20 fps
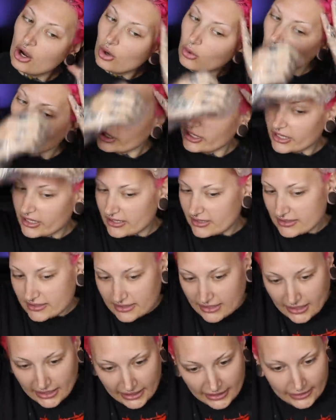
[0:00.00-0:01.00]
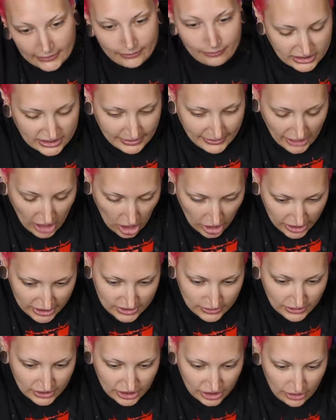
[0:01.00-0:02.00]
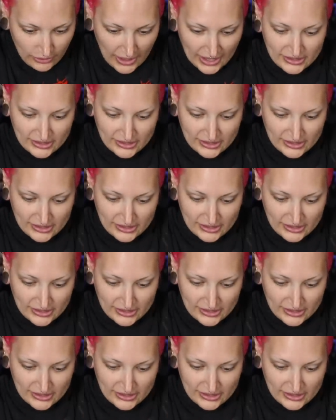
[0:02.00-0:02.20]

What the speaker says: We're gonna see. To be honest with you,